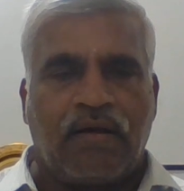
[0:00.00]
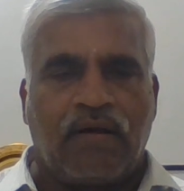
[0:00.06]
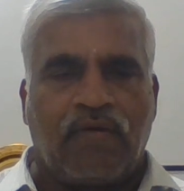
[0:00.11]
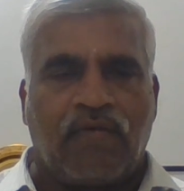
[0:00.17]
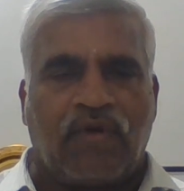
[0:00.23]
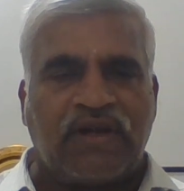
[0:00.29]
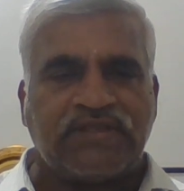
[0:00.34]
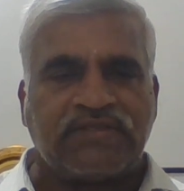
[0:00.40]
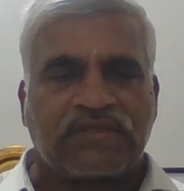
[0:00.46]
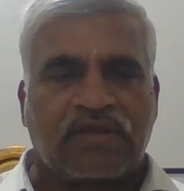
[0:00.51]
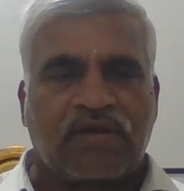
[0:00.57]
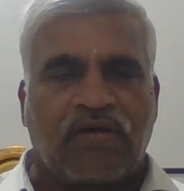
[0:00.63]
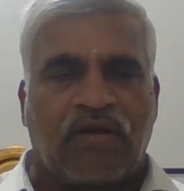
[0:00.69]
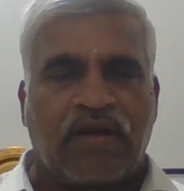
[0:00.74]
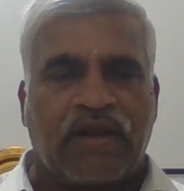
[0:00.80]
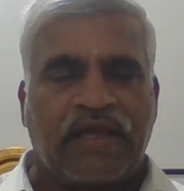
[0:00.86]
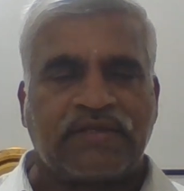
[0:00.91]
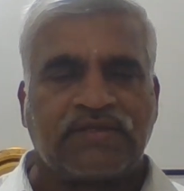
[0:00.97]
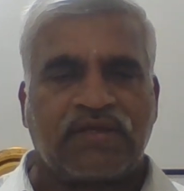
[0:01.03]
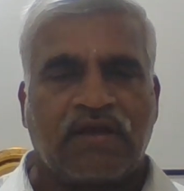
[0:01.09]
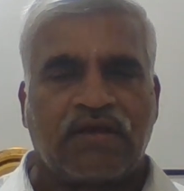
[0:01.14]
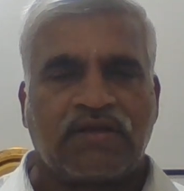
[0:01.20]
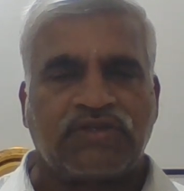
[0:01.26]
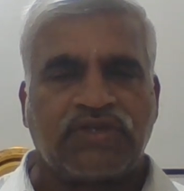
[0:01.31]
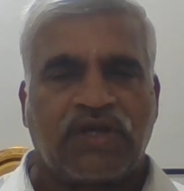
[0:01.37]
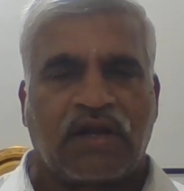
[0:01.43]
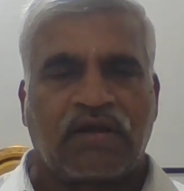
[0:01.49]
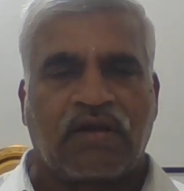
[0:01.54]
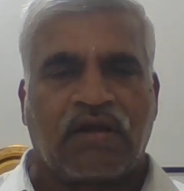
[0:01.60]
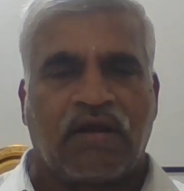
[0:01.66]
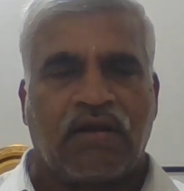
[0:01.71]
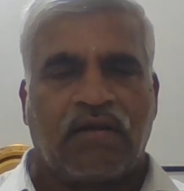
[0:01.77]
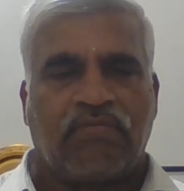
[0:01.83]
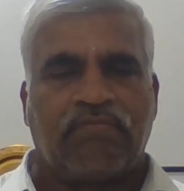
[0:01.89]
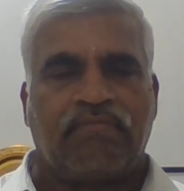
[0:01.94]
What is called as a short
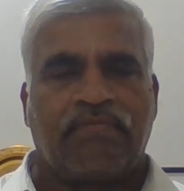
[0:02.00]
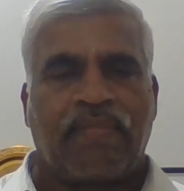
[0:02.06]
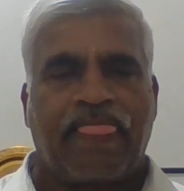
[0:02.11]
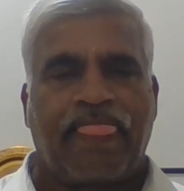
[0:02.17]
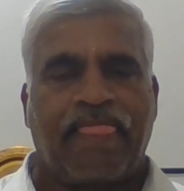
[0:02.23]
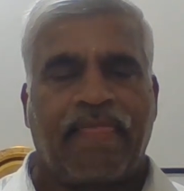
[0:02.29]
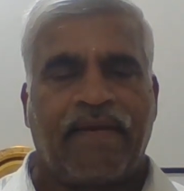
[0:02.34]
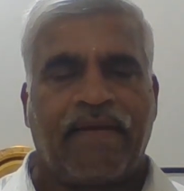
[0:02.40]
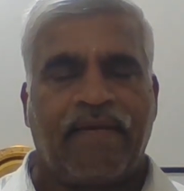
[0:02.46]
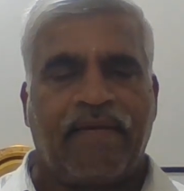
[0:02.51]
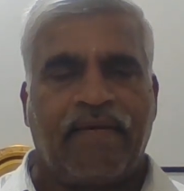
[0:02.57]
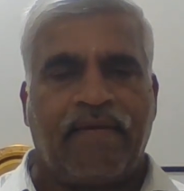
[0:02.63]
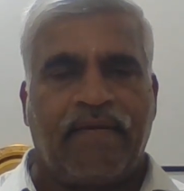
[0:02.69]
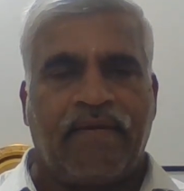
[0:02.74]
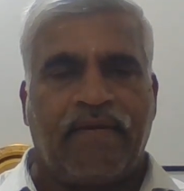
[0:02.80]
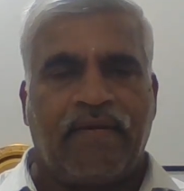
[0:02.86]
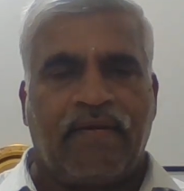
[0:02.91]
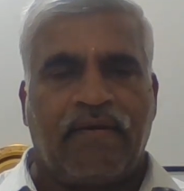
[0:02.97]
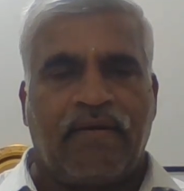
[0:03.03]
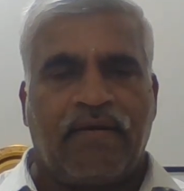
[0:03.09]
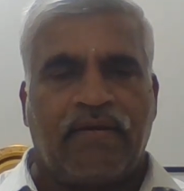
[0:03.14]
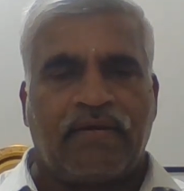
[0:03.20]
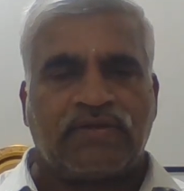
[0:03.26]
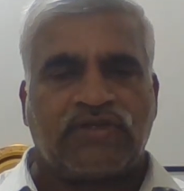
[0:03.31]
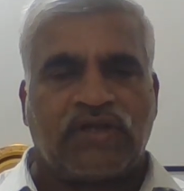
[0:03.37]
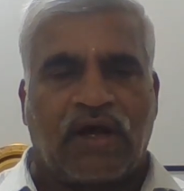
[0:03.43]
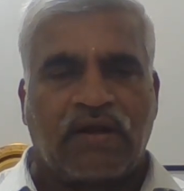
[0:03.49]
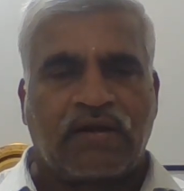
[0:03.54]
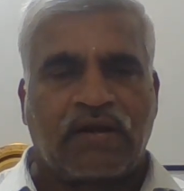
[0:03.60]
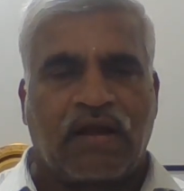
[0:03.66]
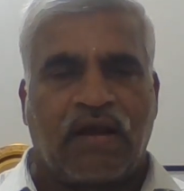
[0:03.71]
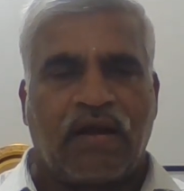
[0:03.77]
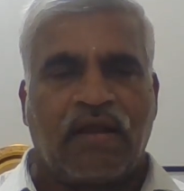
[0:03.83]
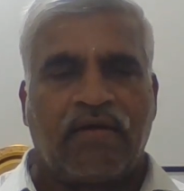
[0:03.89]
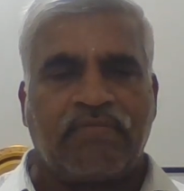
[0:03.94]
column? Short
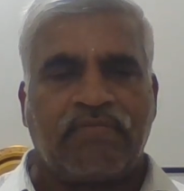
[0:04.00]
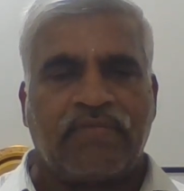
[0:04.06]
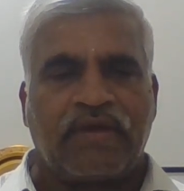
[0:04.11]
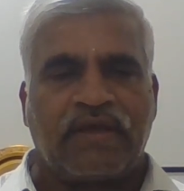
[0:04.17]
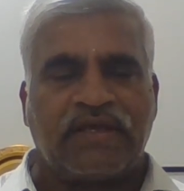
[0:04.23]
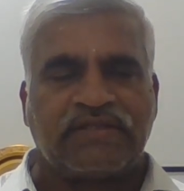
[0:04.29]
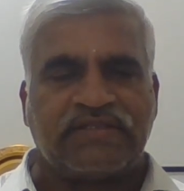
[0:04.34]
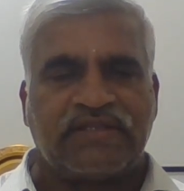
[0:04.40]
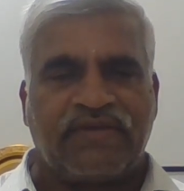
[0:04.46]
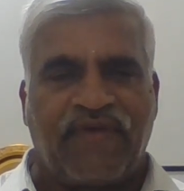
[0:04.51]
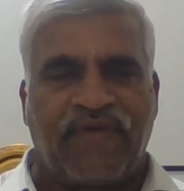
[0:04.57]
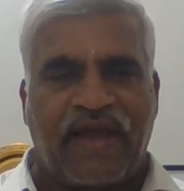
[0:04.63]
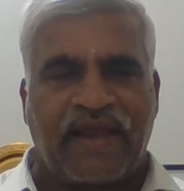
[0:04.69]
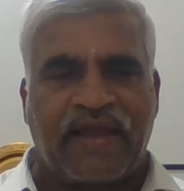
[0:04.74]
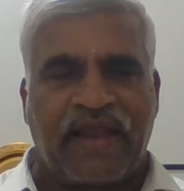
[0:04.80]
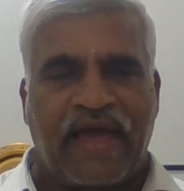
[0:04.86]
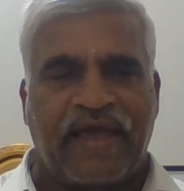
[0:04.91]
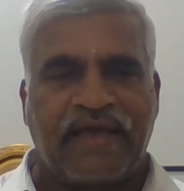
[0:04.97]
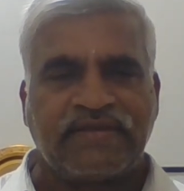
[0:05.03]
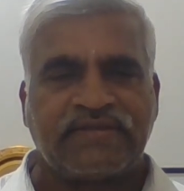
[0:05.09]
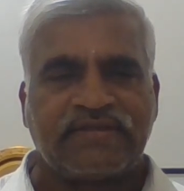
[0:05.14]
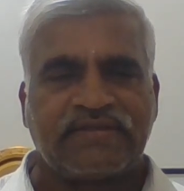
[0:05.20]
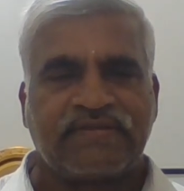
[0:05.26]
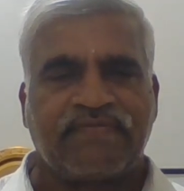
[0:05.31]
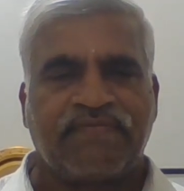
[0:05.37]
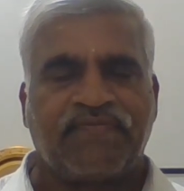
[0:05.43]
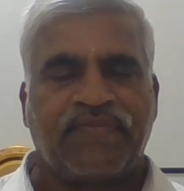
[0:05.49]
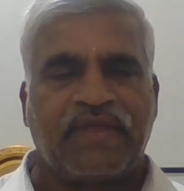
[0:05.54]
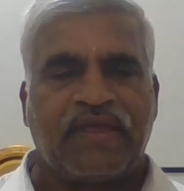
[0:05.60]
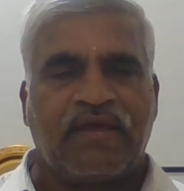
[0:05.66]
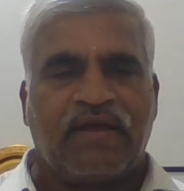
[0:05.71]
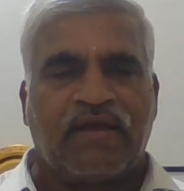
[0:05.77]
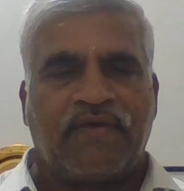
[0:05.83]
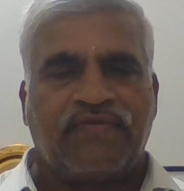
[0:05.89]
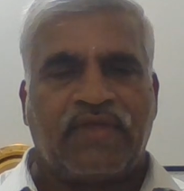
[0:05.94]
column is defined as
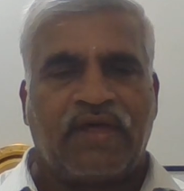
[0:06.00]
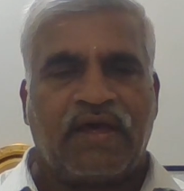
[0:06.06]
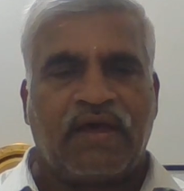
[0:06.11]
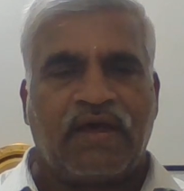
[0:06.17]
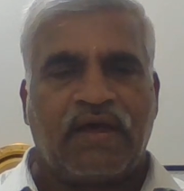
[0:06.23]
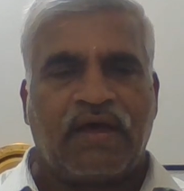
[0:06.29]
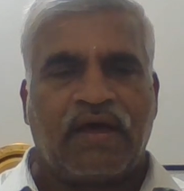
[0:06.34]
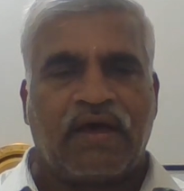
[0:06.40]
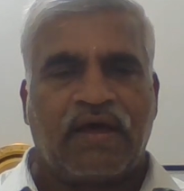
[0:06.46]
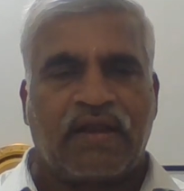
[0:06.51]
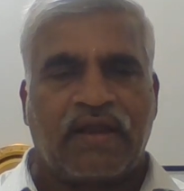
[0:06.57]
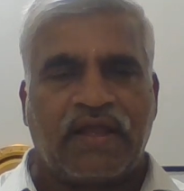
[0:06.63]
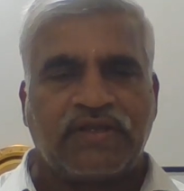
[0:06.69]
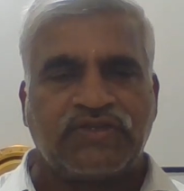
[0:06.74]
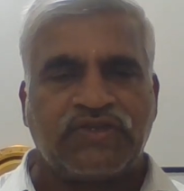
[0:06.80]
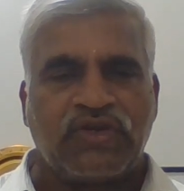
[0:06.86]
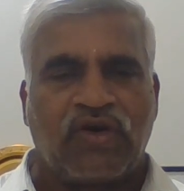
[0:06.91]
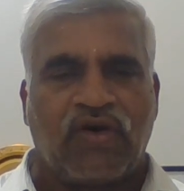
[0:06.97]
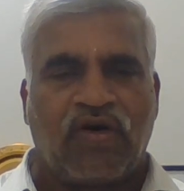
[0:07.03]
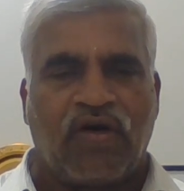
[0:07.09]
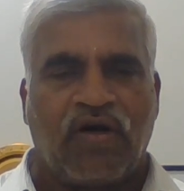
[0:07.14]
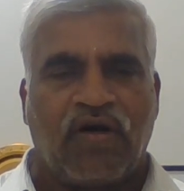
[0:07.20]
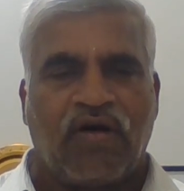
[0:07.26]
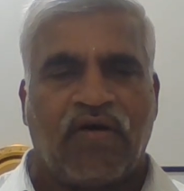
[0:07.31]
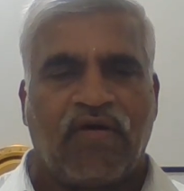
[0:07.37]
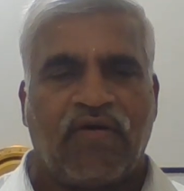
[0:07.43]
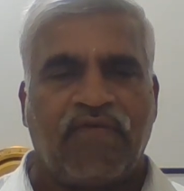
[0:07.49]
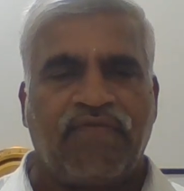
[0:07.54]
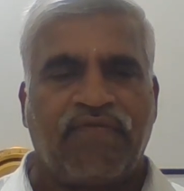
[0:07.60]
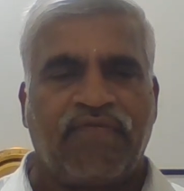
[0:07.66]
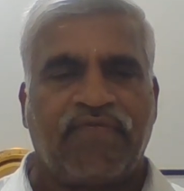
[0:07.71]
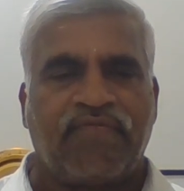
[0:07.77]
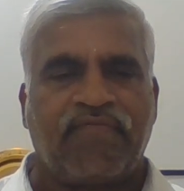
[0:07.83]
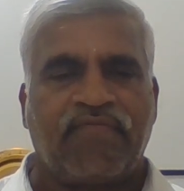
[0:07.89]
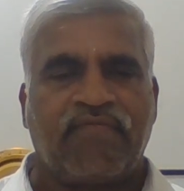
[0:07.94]
the ratio of
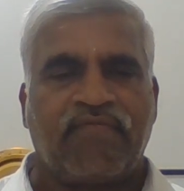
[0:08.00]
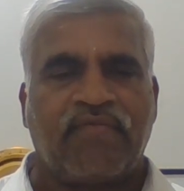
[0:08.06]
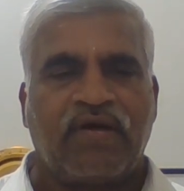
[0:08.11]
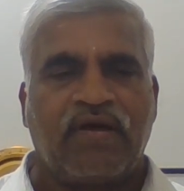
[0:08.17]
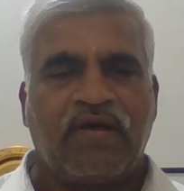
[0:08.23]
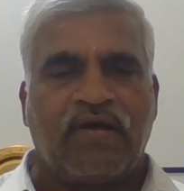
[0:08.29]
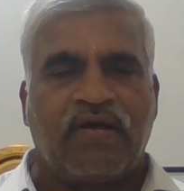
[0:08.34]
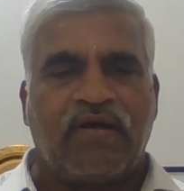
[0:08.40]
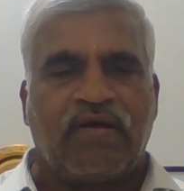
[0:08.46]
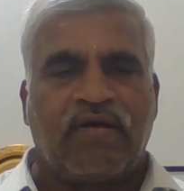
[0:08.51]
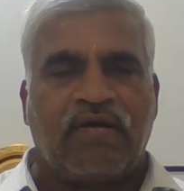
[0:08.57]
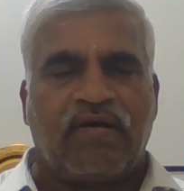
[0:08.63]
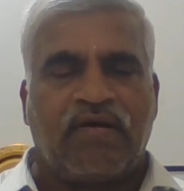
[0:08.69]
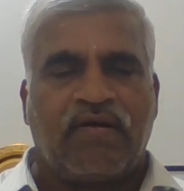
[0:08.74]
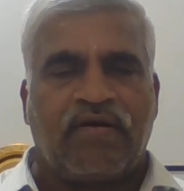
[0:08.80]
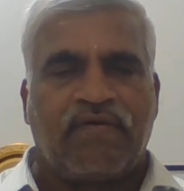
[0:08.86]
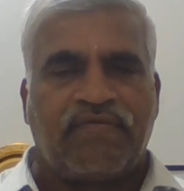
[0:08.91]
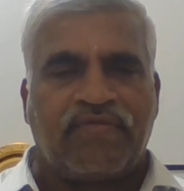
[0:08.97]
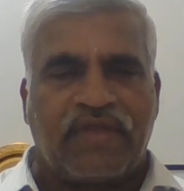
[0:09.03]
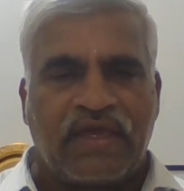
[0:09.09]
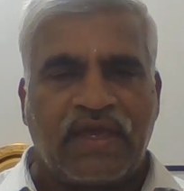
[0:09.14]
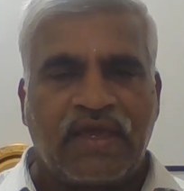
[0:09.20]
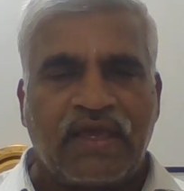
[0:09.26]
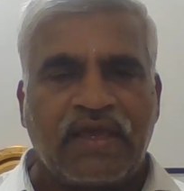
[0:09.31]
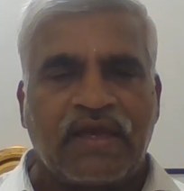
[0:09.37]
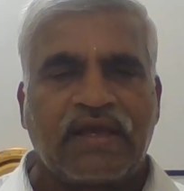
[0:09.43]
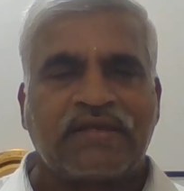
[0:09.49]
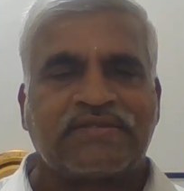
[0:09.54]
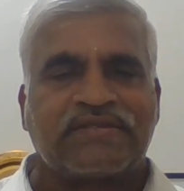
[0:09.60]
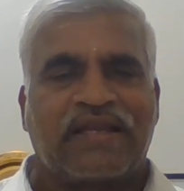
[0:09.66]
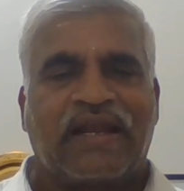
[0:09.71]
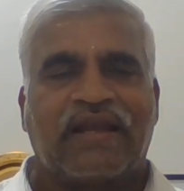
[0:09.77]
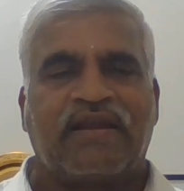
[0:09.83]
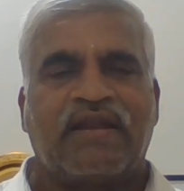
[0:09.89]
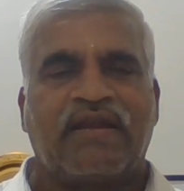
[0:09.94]
the
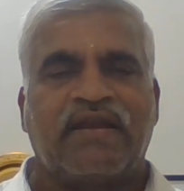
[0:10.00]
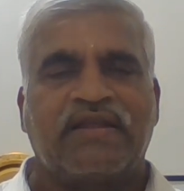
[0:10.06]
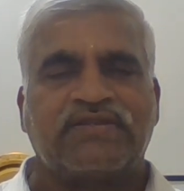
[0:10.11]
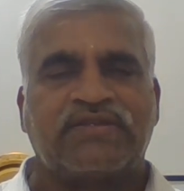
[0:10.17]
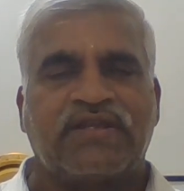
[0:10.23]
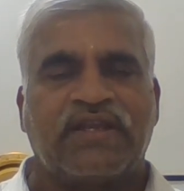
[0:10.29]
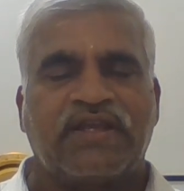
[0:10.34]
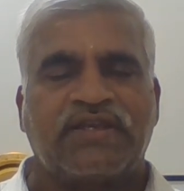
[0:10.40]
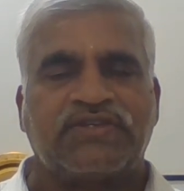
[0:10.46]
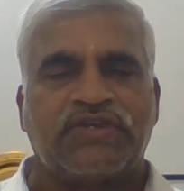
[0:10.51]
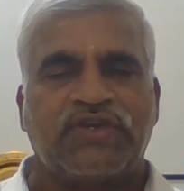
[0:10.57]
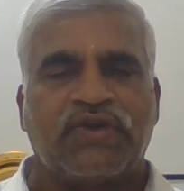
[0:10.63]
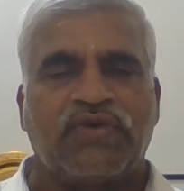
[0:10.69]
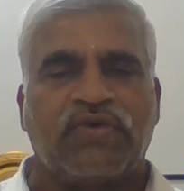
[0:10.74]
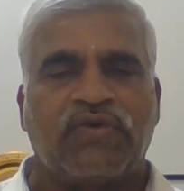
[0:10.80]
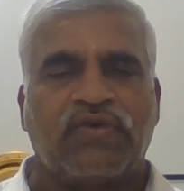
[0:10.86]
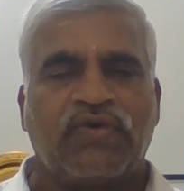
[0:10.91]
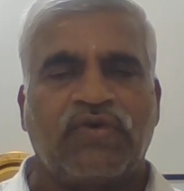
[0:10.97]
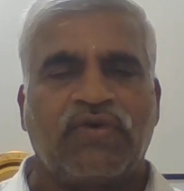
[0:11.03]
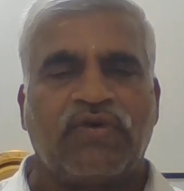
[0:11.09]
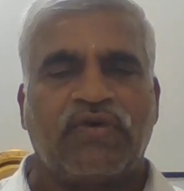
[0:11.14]
slenderness ratio,